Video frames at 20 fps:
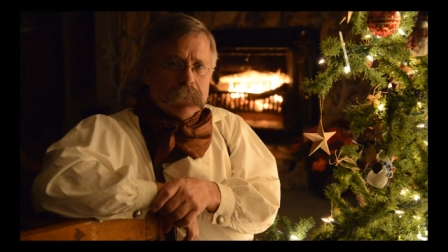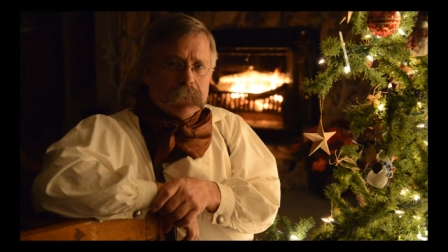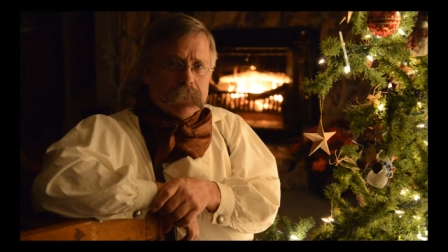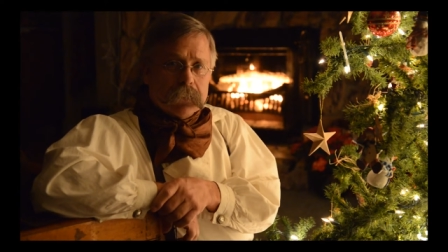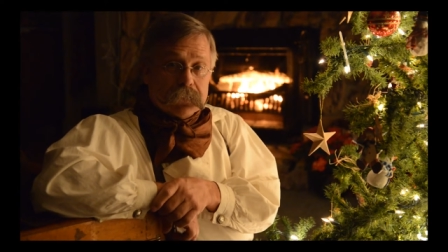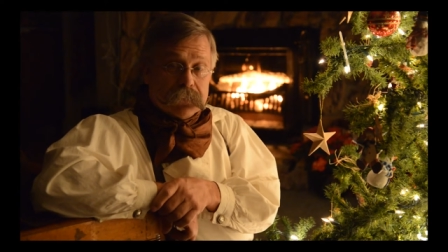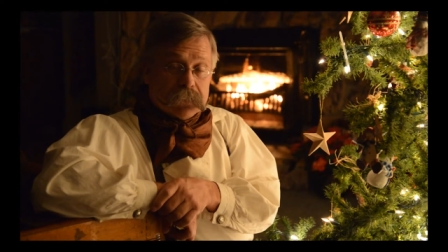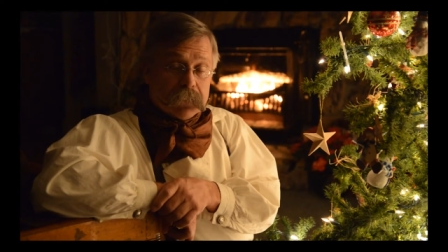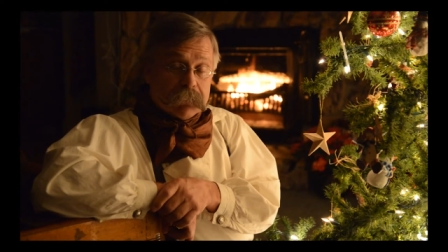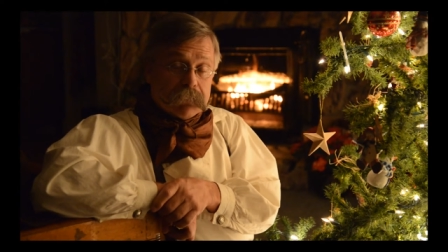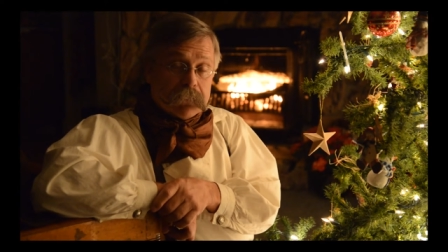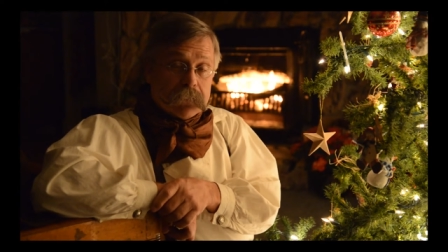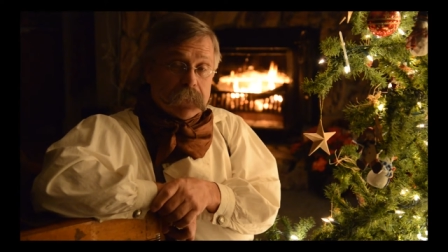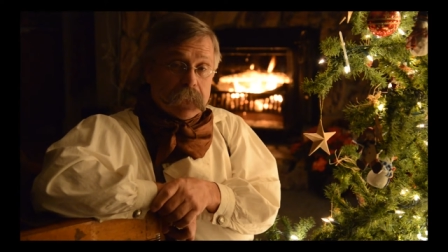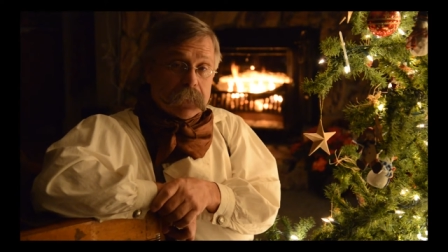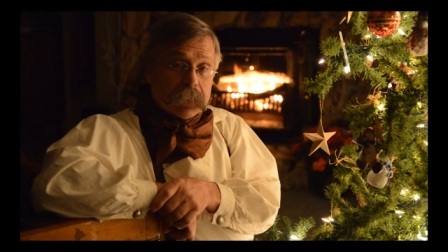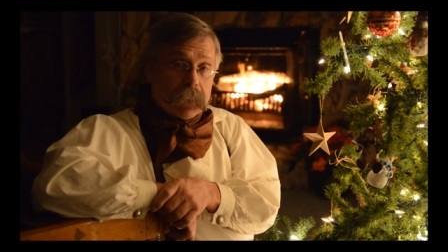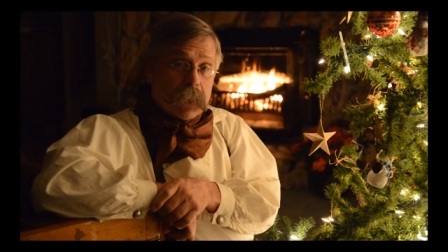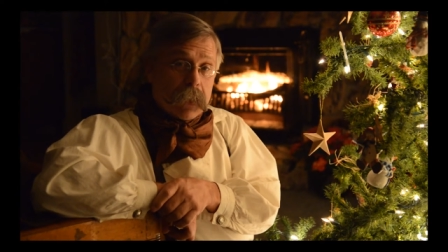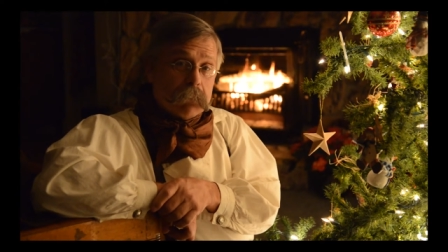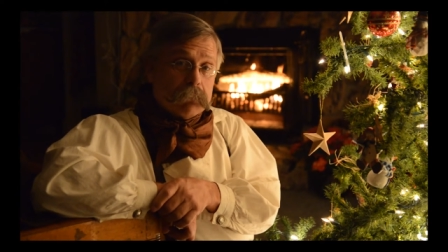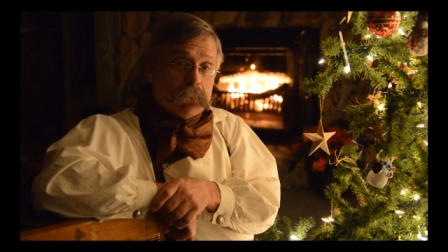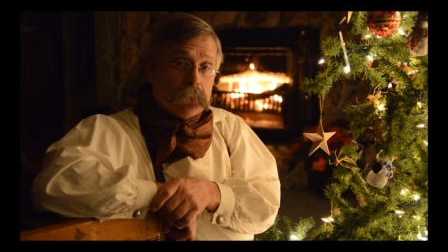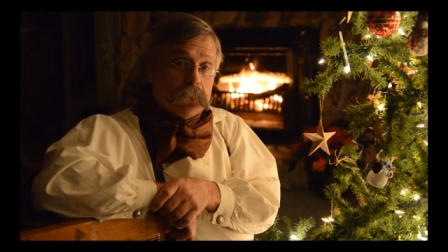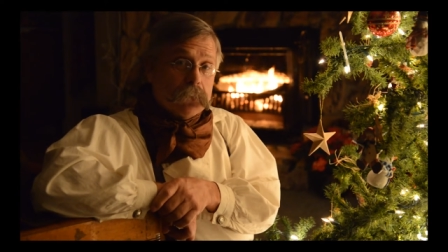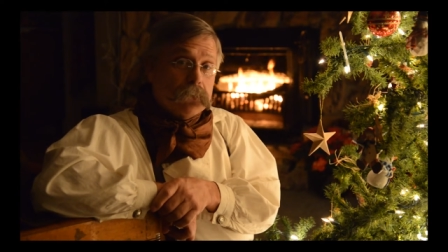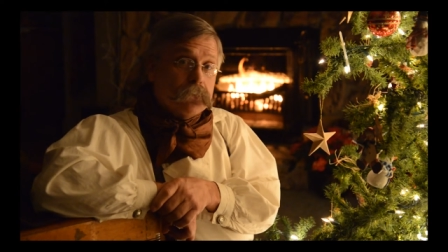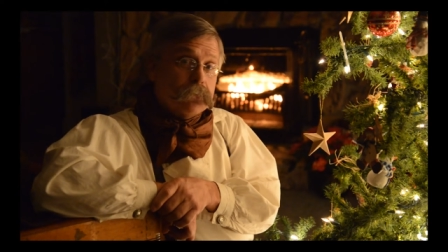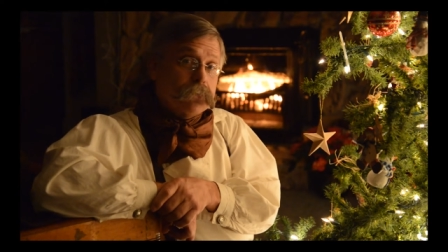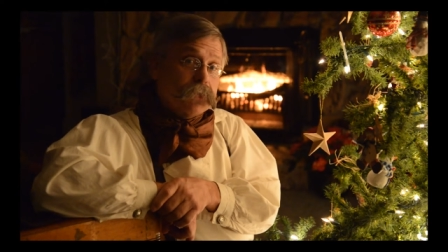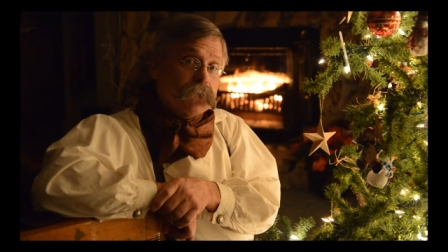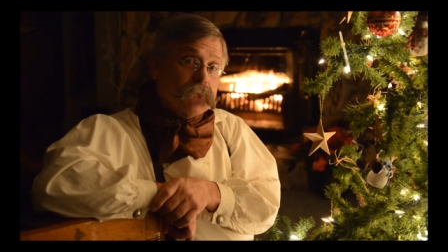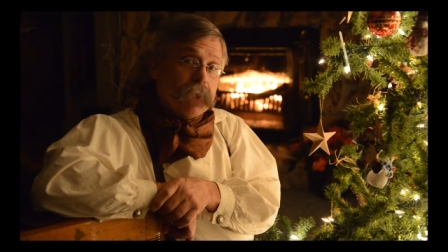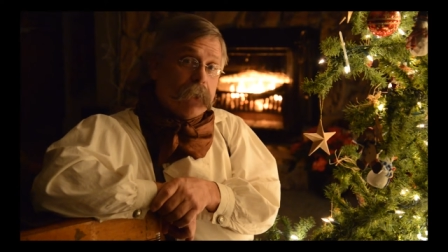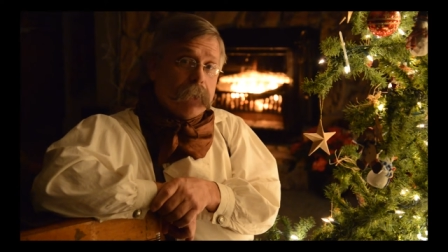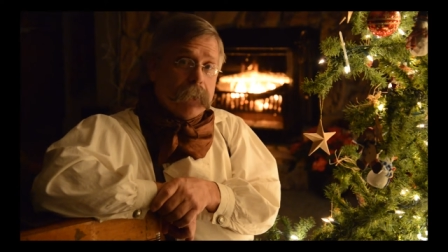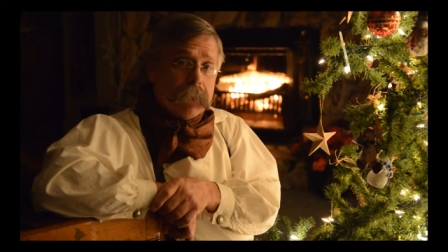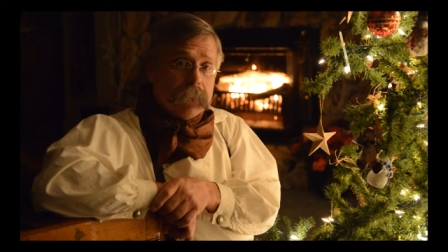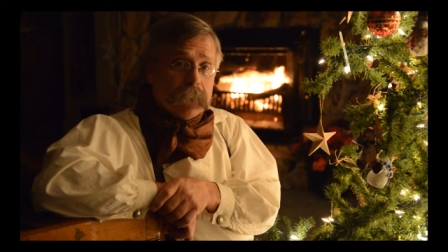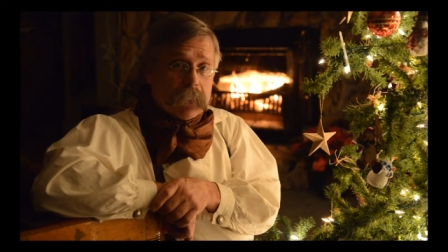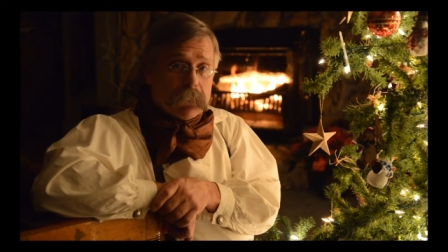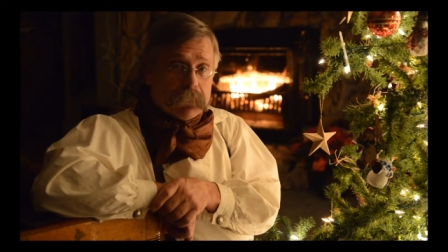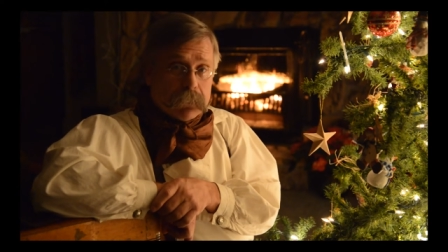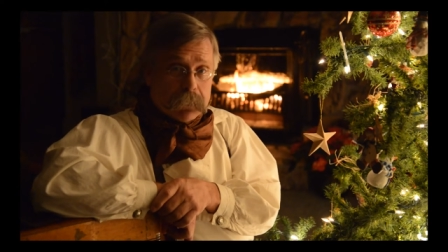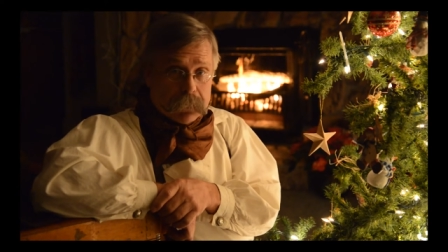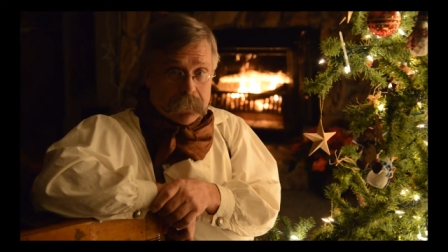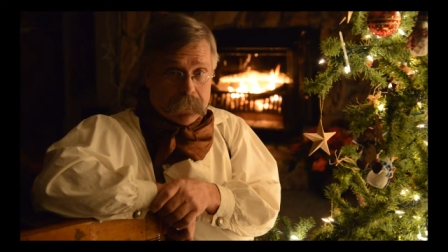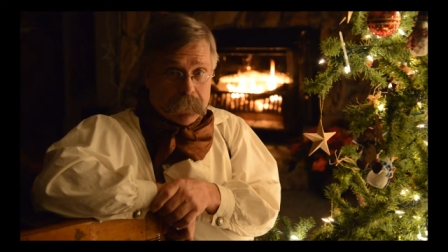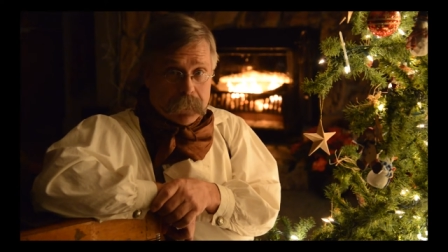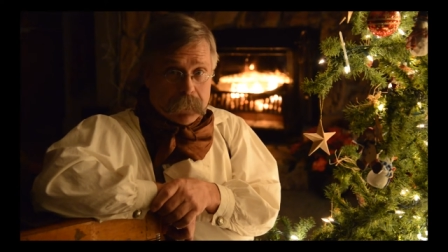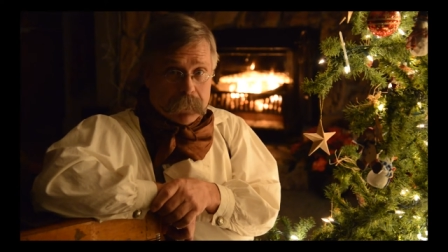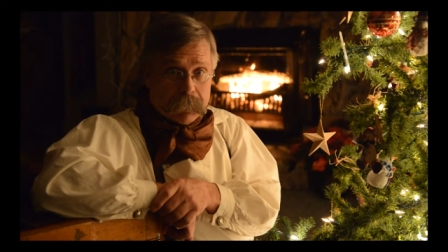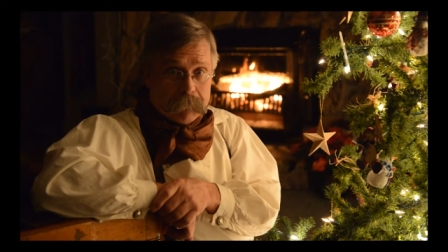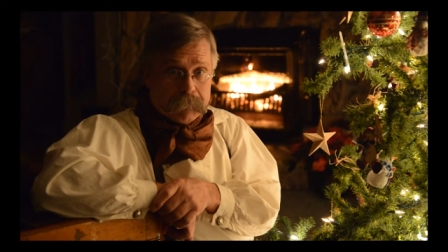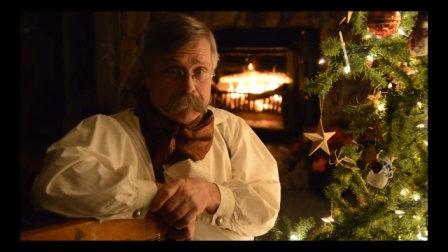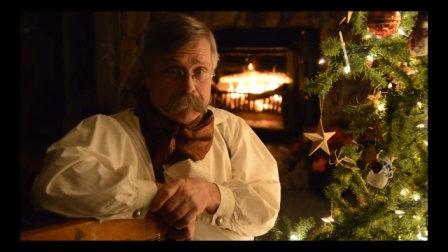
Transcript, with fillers: except for that cowboy who'd stay now and then.